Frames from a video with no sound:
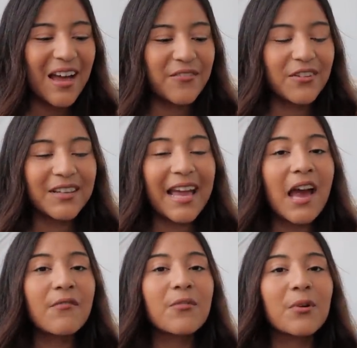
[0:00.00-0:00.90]
I feel like
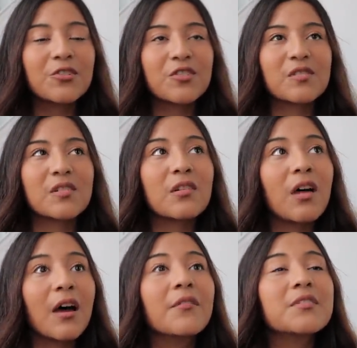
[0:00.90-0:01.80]
everyone just
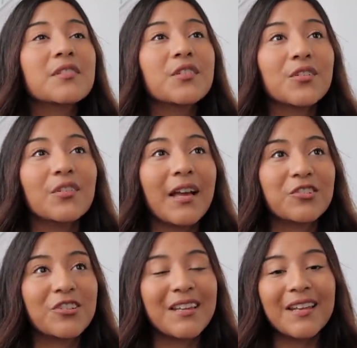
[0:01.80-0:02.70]
loves their
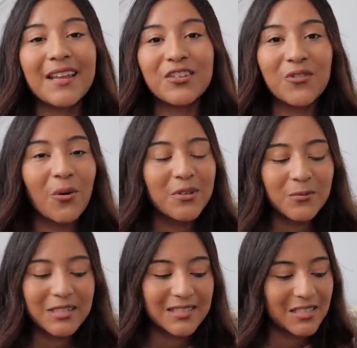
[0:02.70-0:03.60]
collection, and you
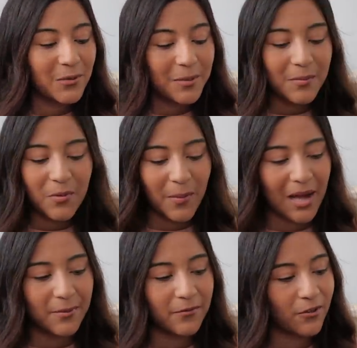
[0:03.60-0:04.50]
always want to see what people
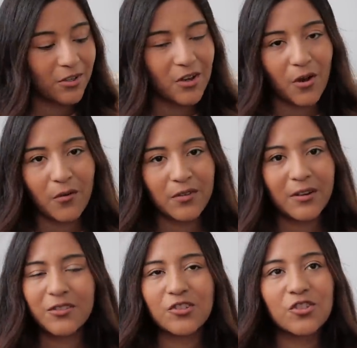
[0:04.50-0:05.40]
buy before you go over there
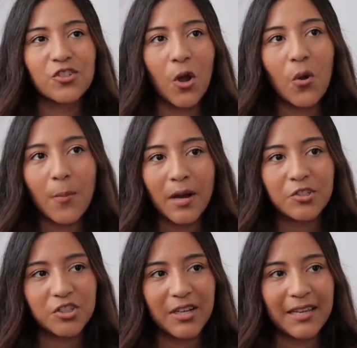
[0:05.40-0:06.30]
because there's so
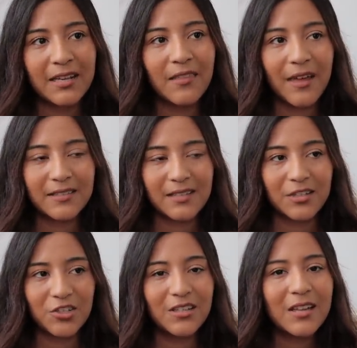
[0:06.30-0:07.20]
much in that
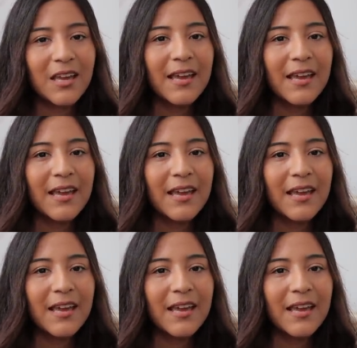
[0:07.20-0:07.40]
section.